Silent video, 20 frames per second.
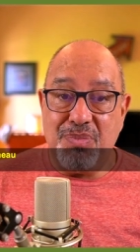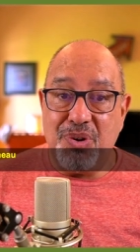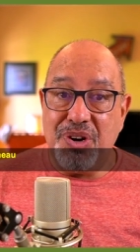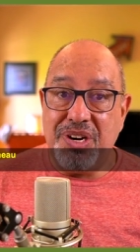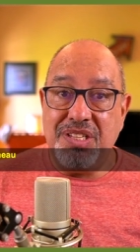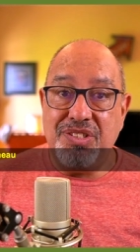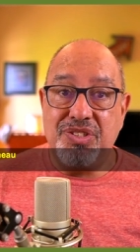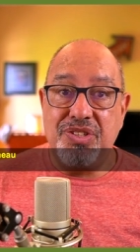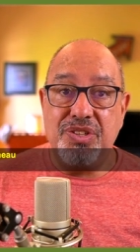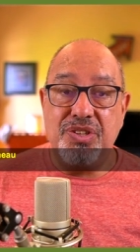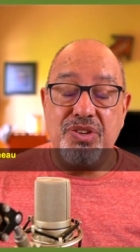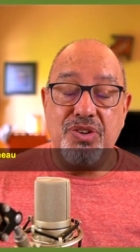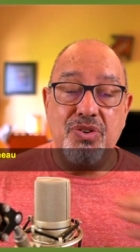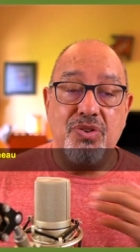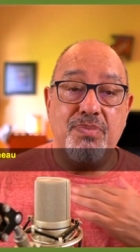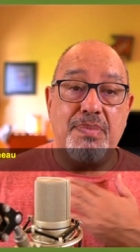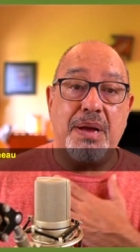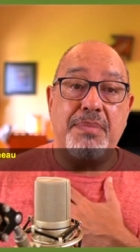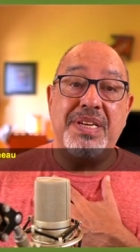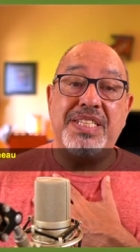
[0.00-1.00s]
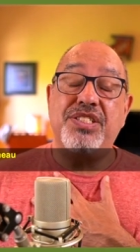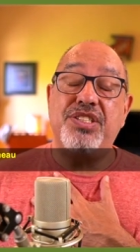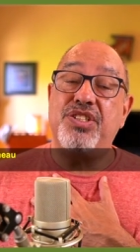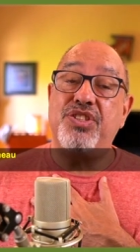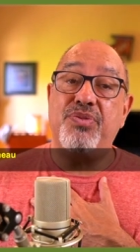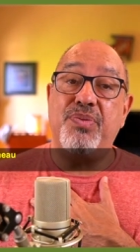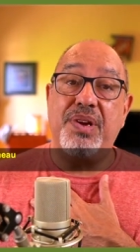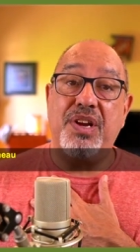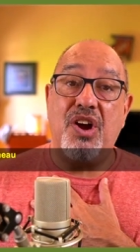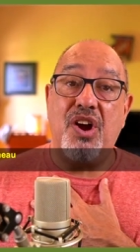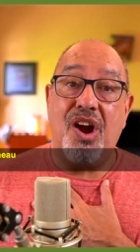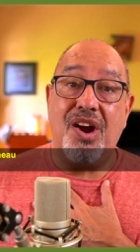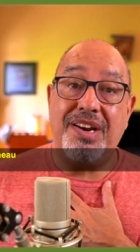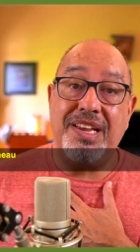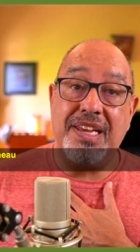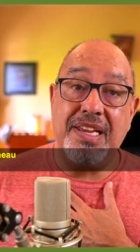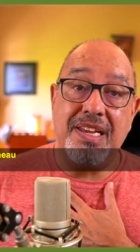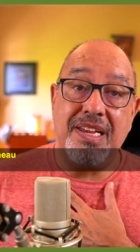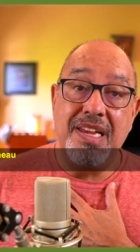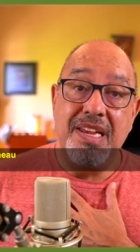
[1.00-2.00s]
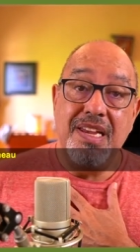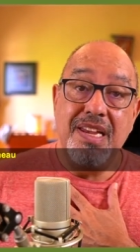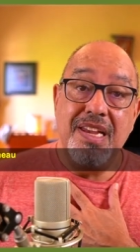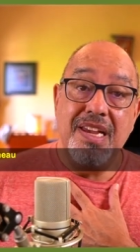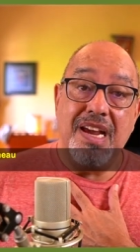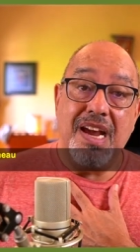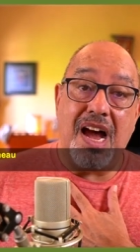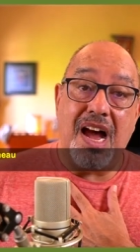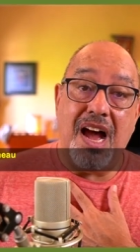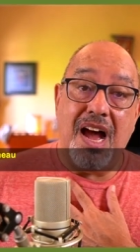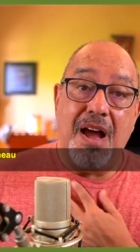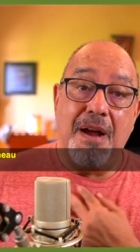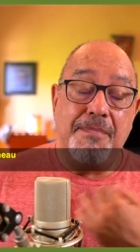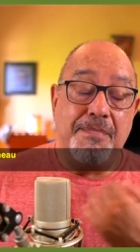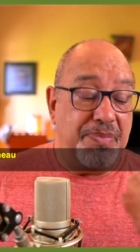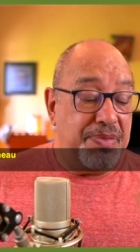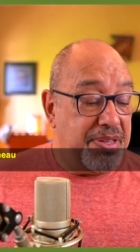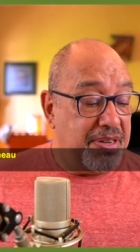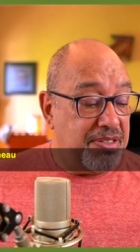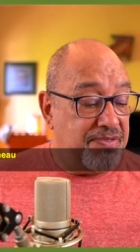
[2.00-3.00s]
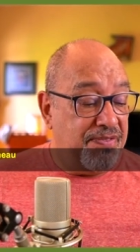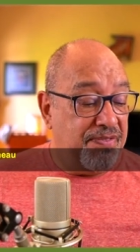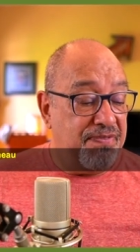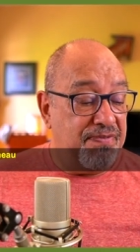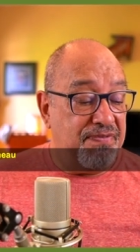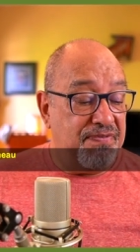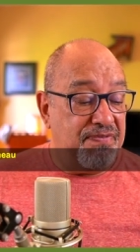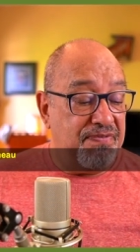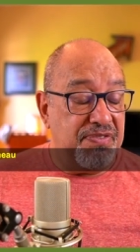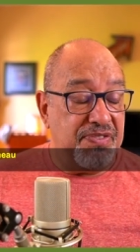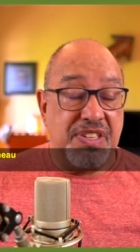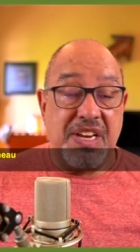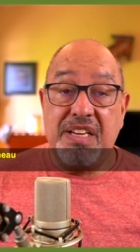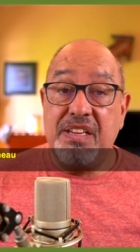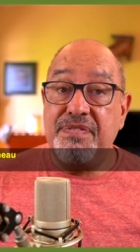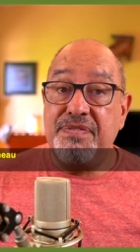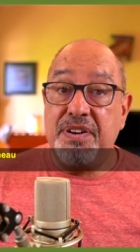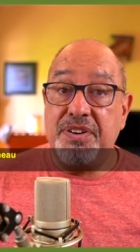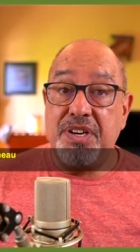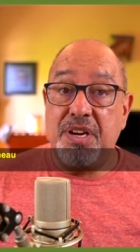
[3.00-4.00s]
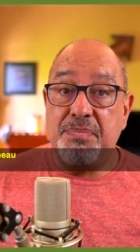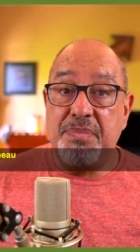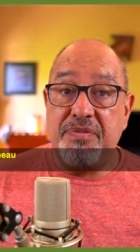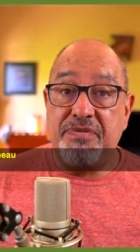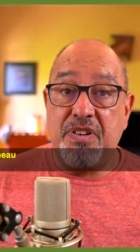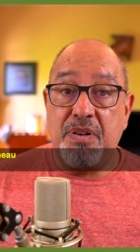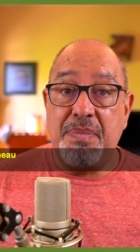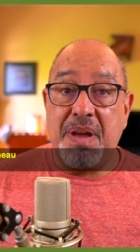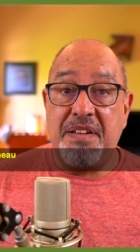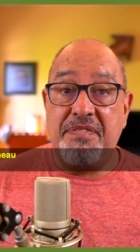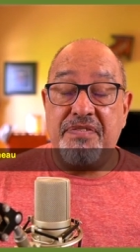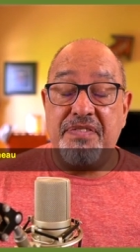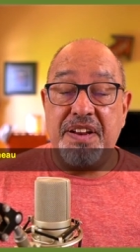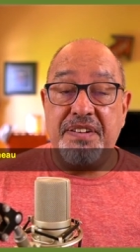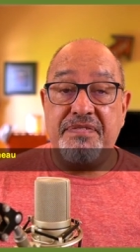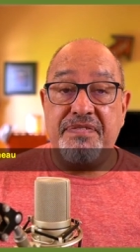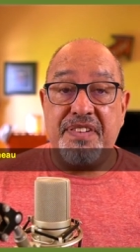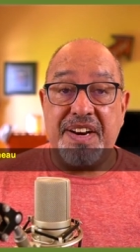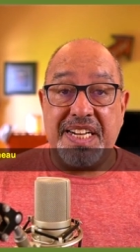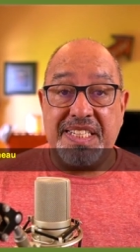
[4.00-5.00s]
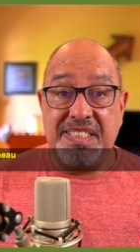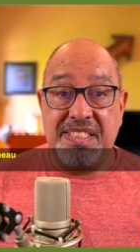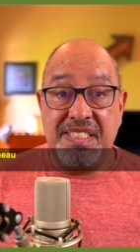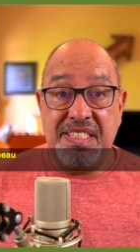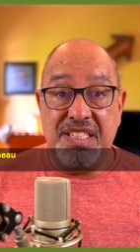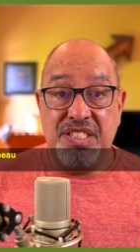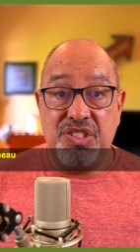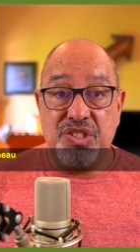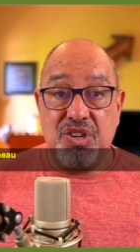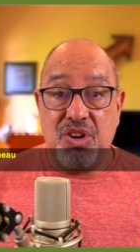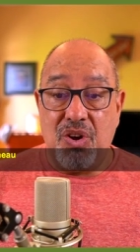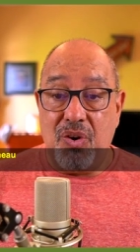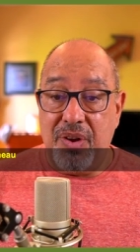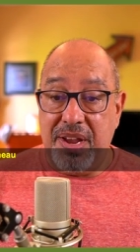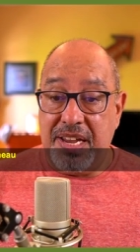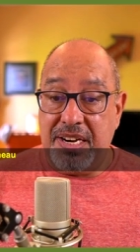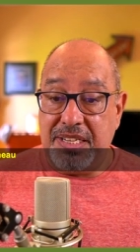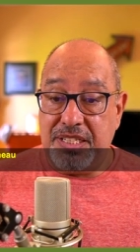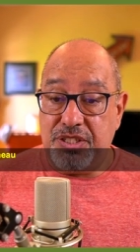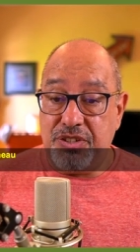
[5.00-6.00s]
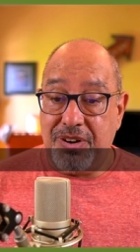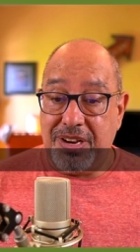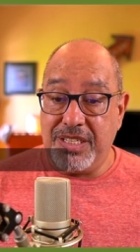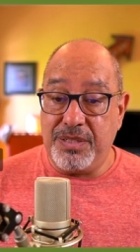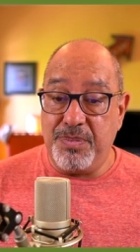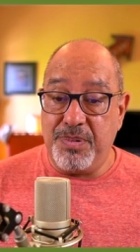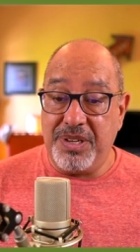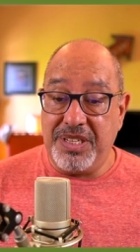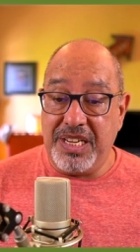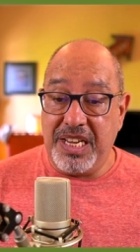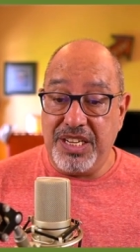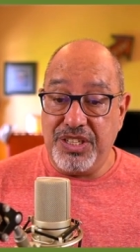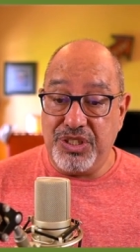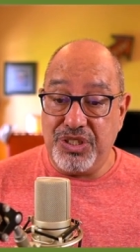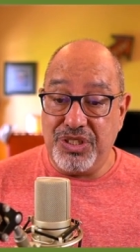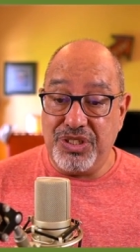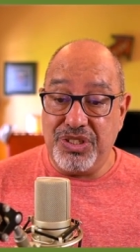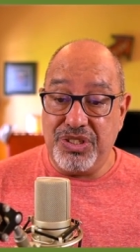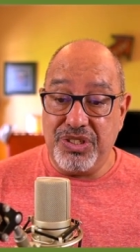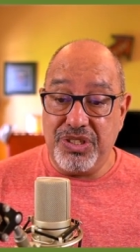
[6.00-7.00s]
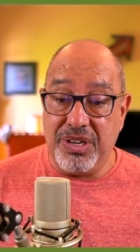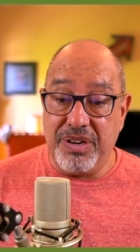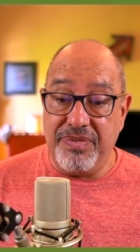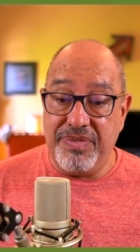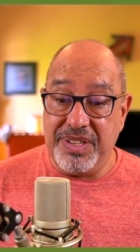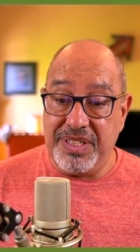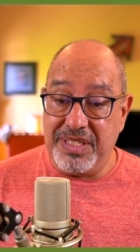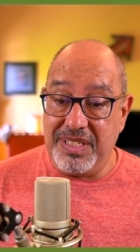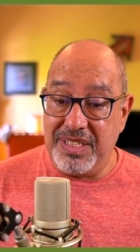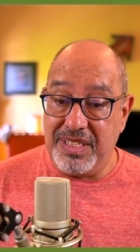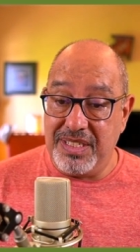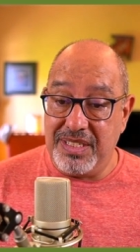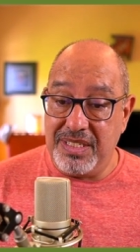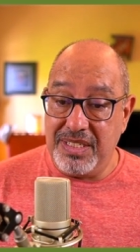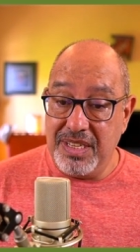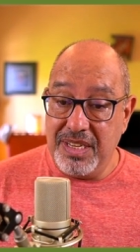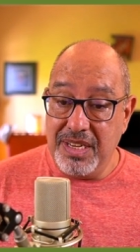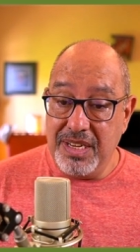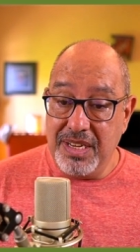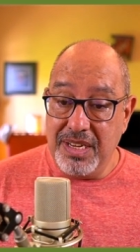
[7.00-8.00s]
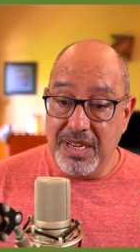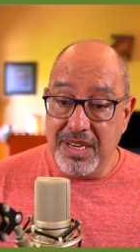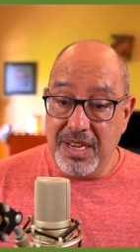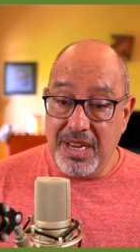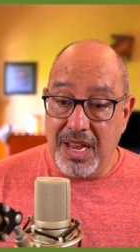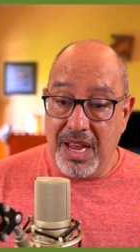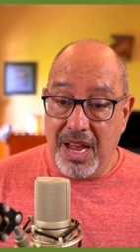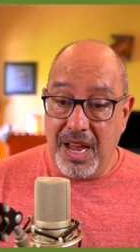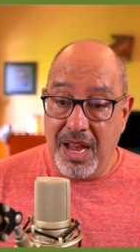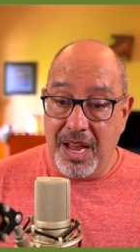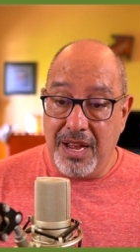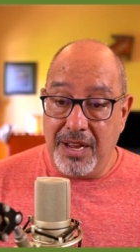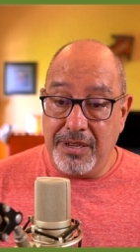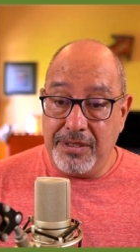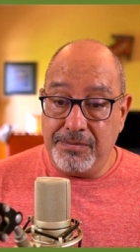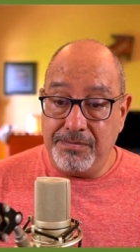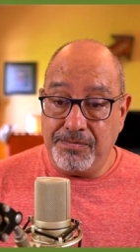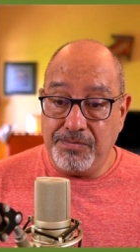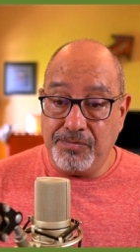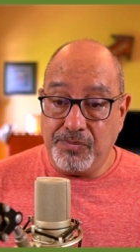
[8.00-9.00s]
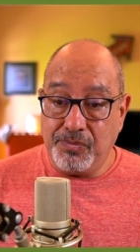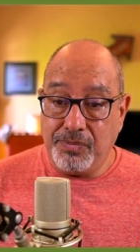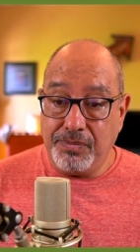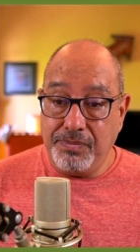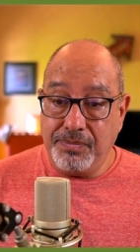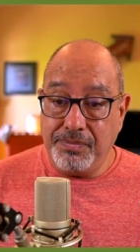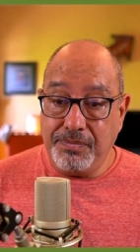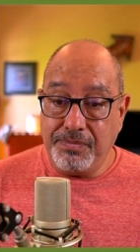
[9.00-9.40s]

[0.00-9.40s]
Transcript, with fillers: morning to you. My message regarding um, the telephone number from my friend Francisco and his transportation services. Um,